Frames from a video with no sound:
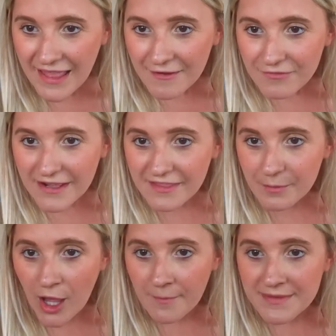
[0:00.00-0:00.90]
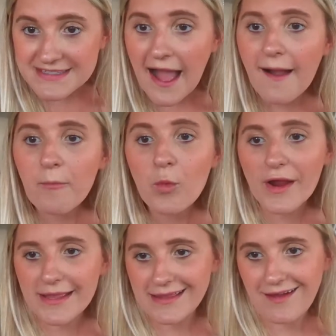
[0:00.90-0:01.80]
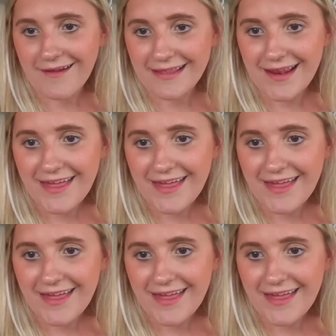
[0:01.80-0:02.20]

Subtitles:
Fly to the Bahamas. I'm working on it.